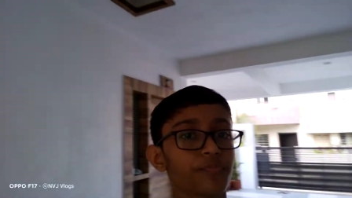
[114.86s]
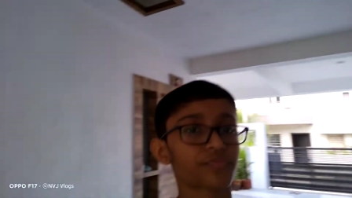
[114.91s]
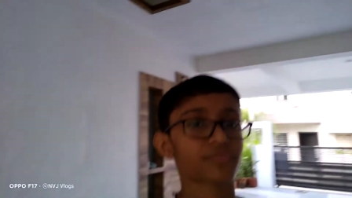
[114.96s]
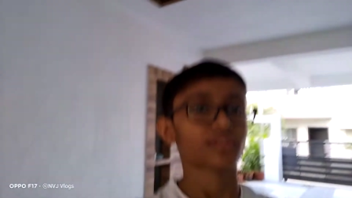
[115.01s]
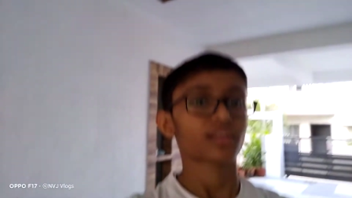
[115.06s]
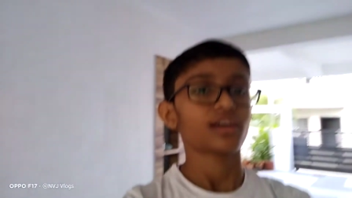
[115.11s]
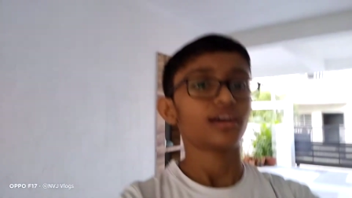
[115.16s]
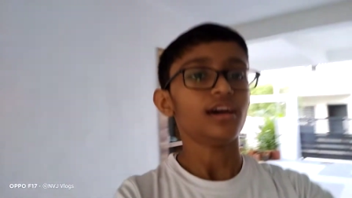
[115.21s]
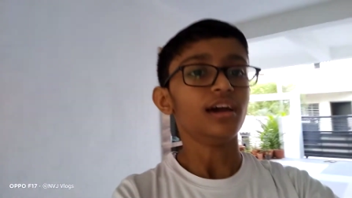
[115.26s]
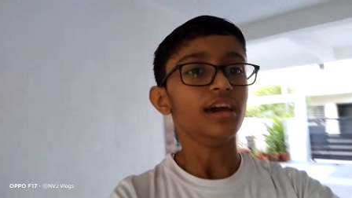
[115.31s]

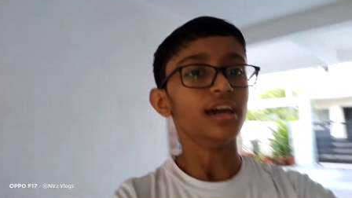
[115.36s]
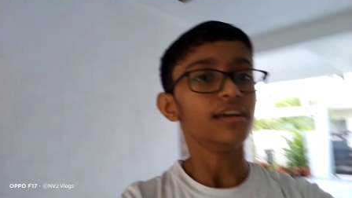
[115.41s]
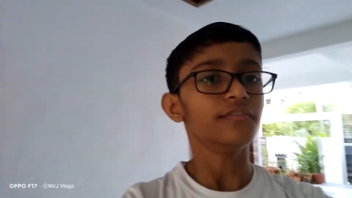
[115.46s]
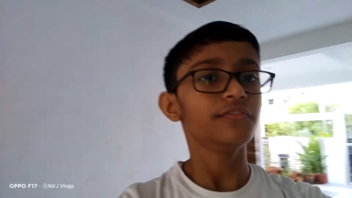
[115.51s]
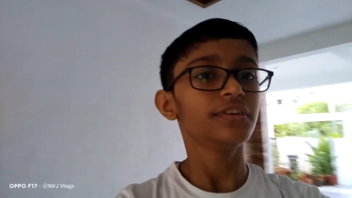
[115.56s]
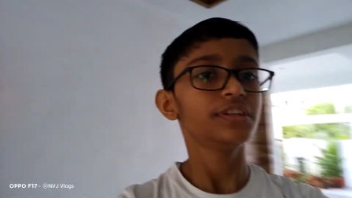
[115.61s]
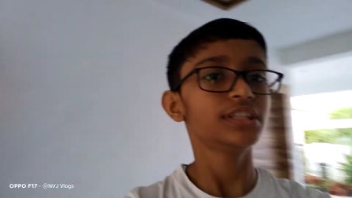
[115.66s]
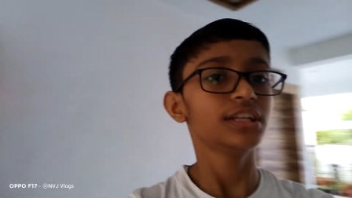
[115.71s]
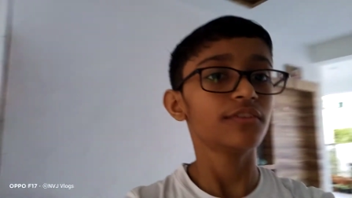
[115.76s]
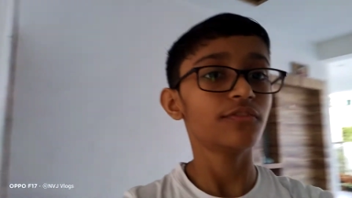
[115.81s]
NVJ
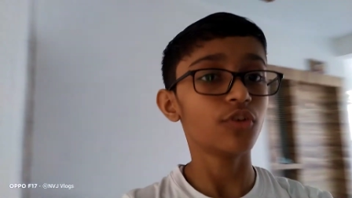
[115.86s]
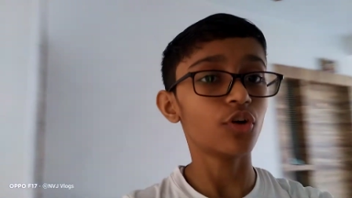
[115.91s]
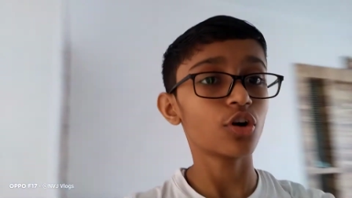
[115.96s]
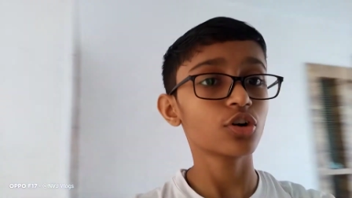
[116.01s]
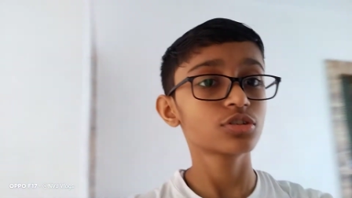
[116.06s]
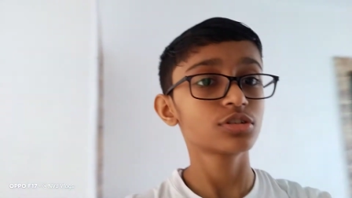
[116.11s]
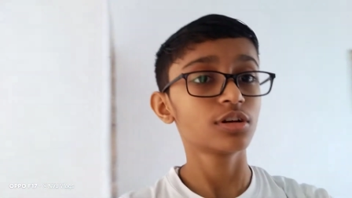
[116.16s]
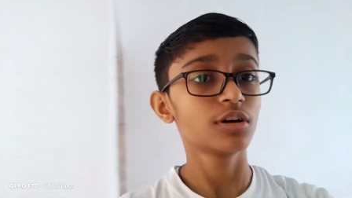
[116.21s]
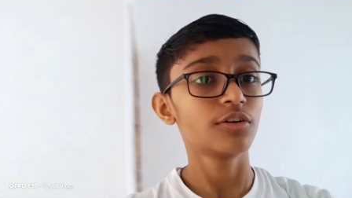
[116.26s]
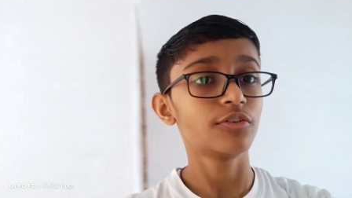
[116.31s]
Vlogs
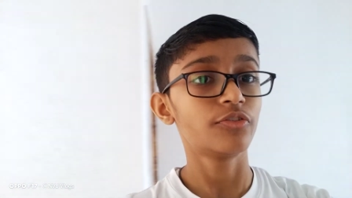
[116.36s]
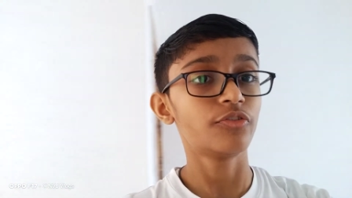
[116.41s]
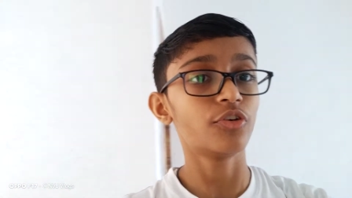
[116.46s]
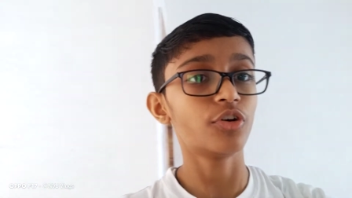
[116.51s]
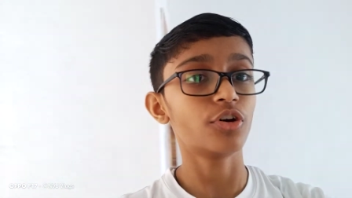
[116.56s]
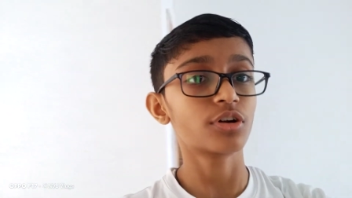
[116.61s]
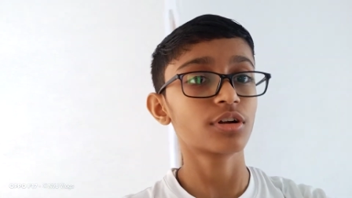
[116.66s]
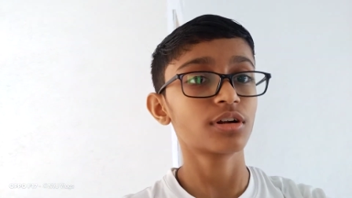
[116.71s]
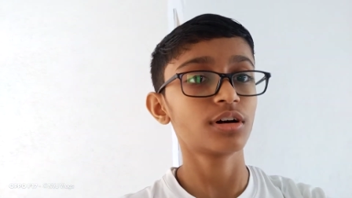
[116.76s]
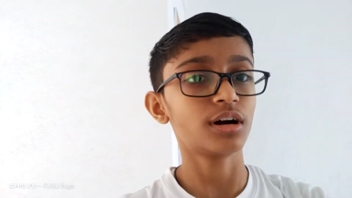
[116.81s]
for
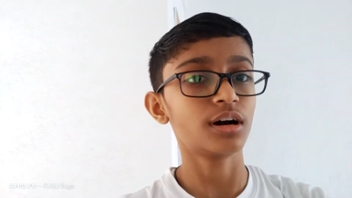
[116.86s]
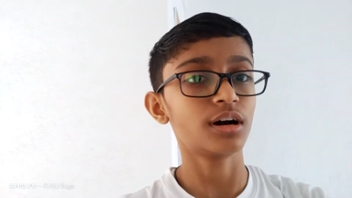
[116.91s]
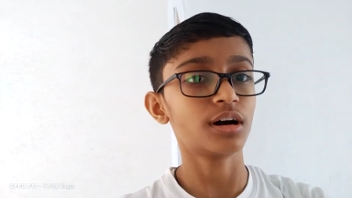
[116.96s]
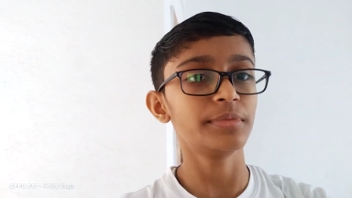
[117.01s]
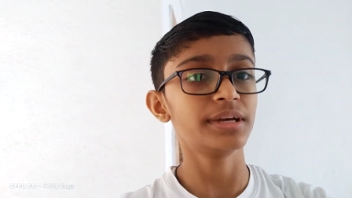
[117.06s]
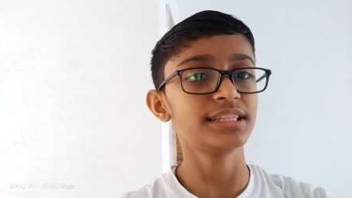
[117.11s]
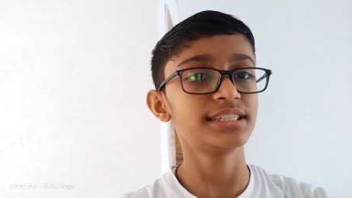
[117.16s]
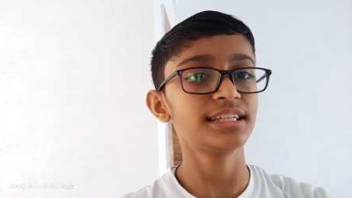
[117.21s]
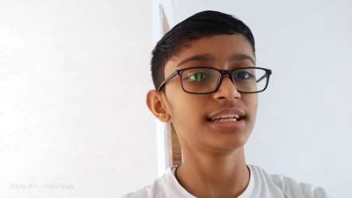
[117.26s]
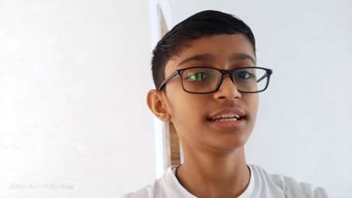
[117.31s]

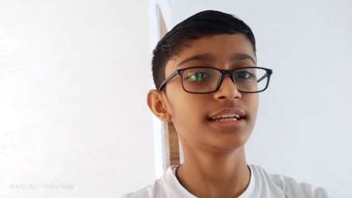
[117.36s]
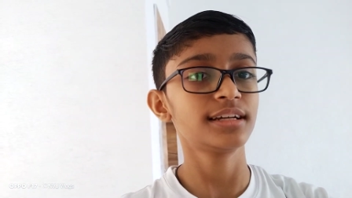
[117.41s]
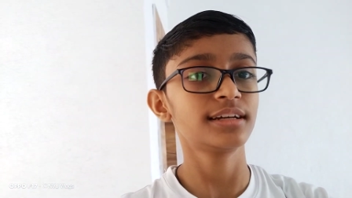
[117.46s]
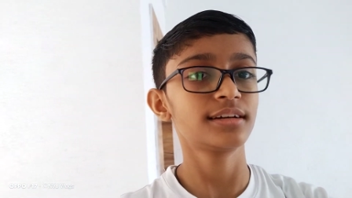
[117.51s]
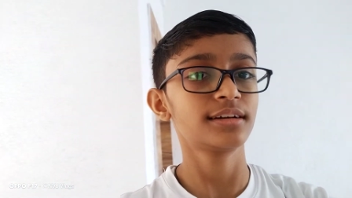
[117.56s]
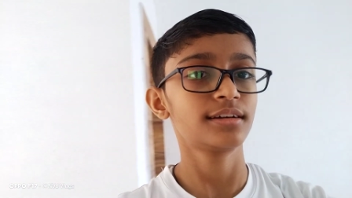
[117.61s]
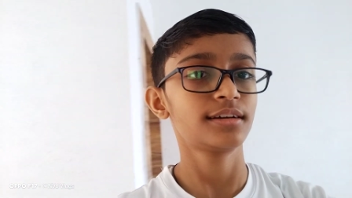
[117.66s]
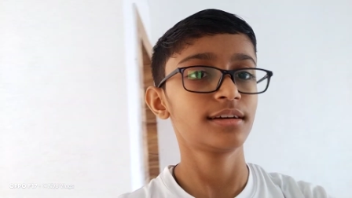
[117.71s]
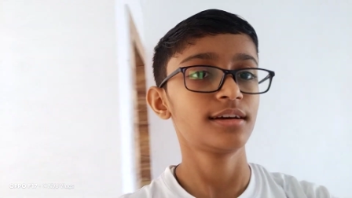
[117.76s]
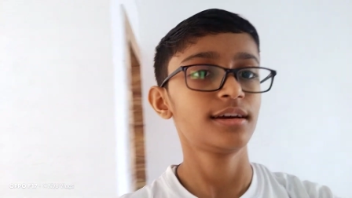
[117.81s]
amazing
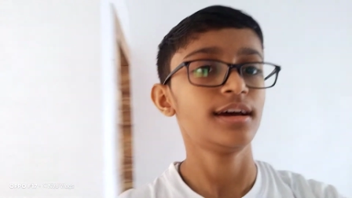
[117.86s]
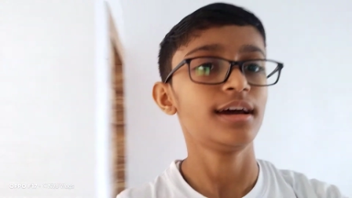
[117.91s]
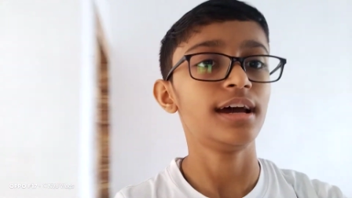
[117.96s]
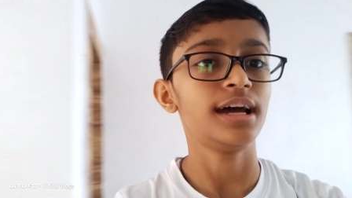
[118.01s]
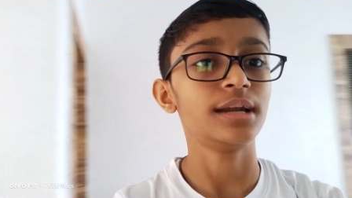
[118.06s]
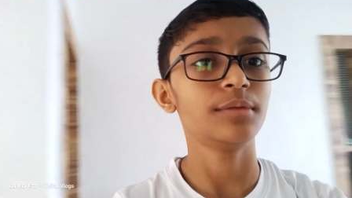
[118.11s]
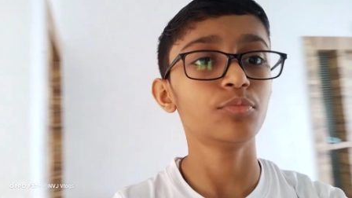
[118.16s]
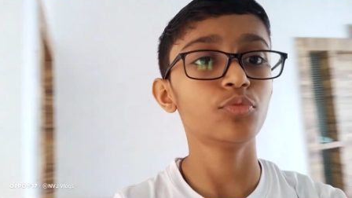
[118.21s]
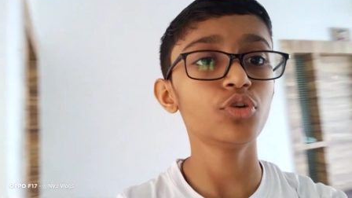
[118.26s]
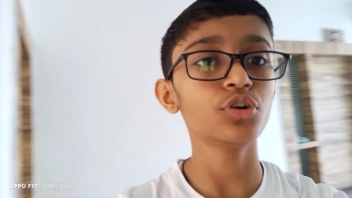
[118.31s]
and
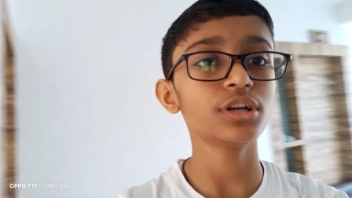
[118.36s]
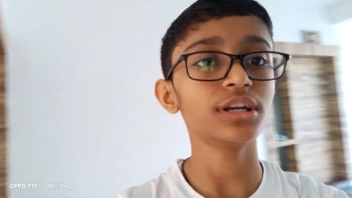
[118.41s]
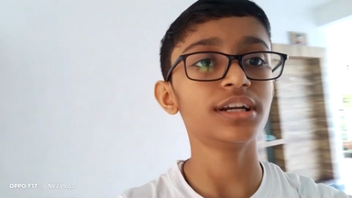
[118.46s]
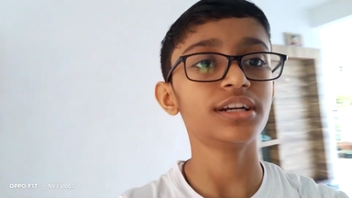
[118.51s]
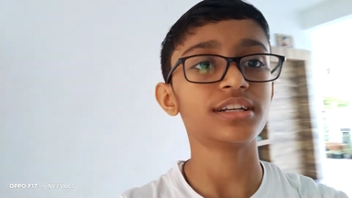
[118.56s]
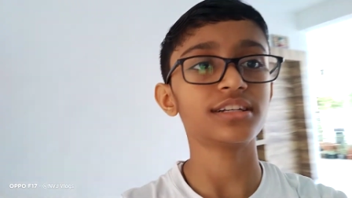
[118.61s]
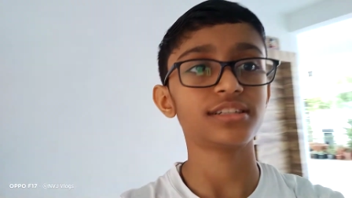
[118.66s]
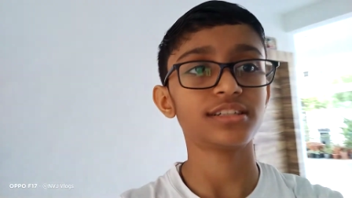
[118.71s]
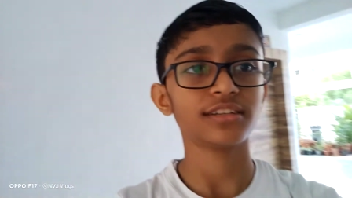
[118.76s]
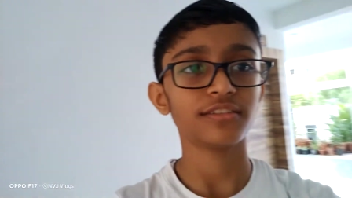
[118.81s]
more
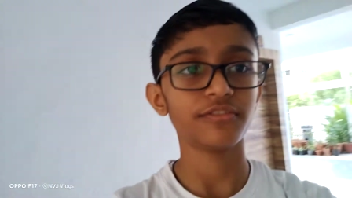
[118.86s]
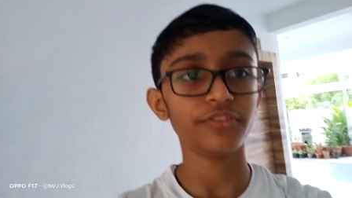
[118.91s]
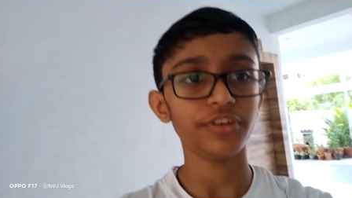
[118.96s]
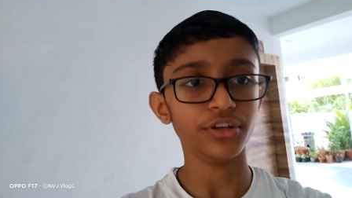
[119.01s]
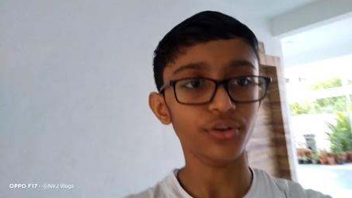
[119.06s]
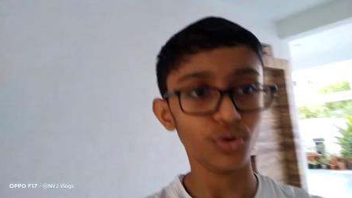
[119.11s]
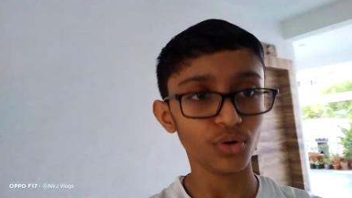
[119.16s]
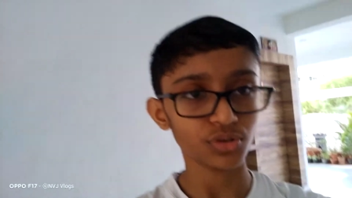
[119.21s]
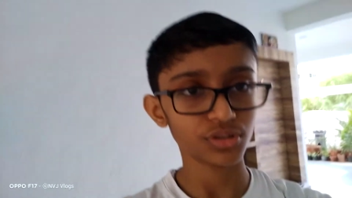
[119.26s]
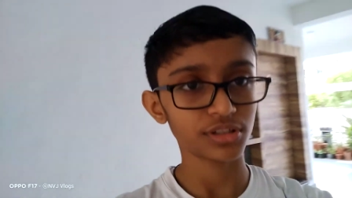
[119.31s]
interesting
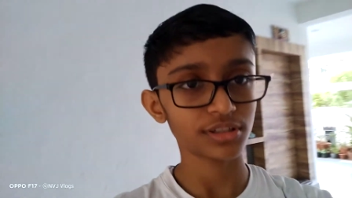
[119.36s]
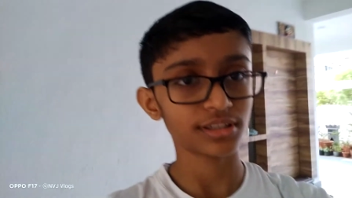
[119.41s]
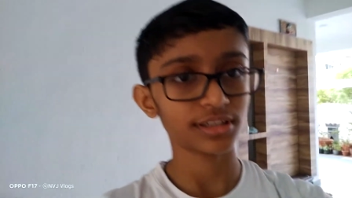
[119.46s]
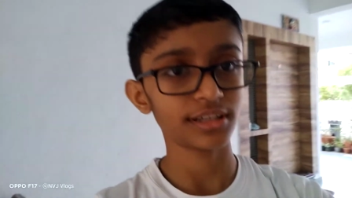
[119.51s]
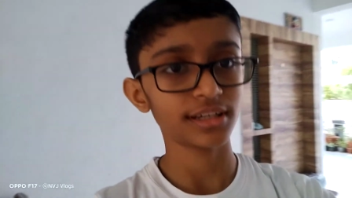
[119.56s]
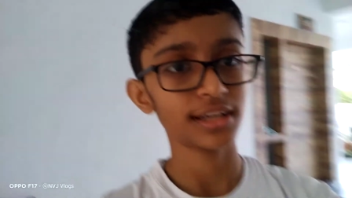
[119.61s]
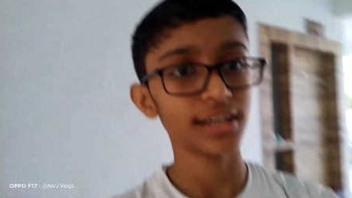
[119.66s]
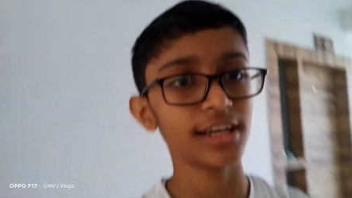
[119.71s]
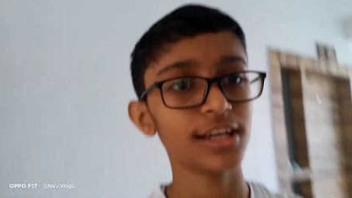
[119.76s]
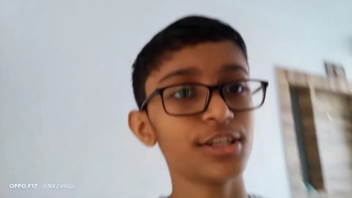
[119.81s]
videos.
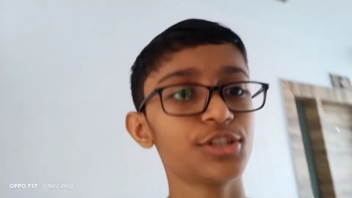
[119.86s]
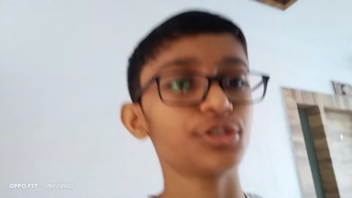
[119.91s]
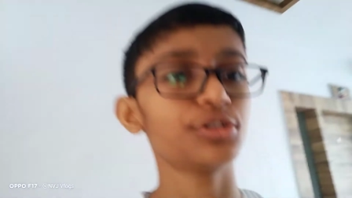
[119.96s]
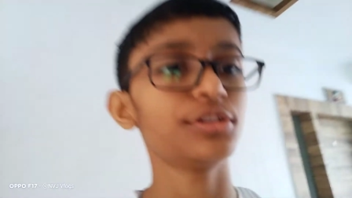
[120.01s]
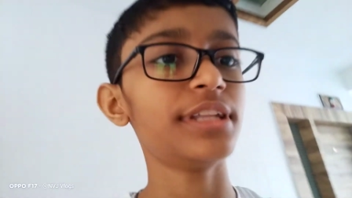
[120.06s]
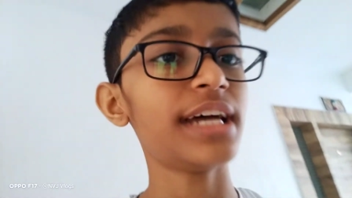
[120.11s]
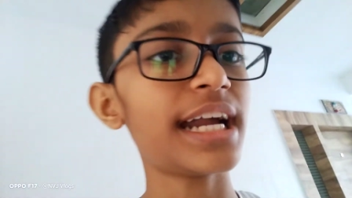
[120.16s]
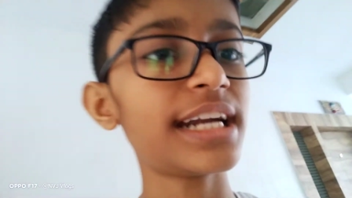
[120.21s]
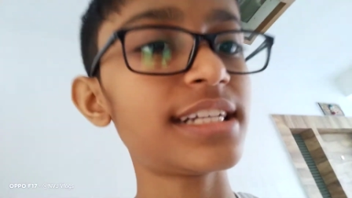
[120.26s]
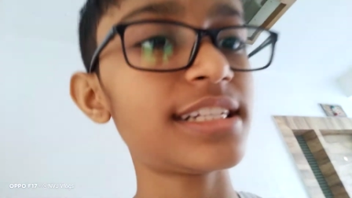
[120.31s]
So
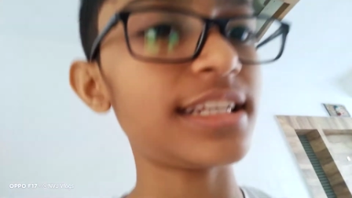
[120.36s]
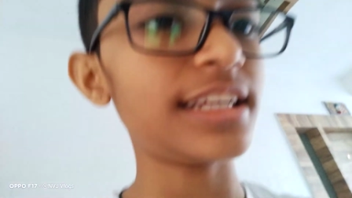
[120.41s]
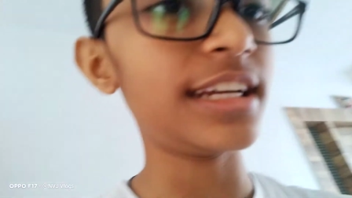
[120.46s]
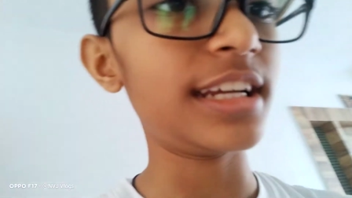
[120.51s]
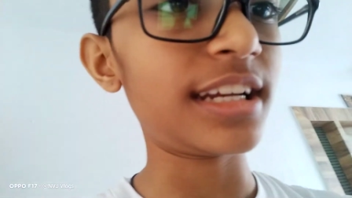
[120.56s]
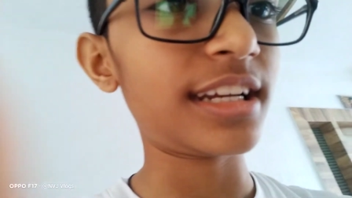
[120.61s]
that's it.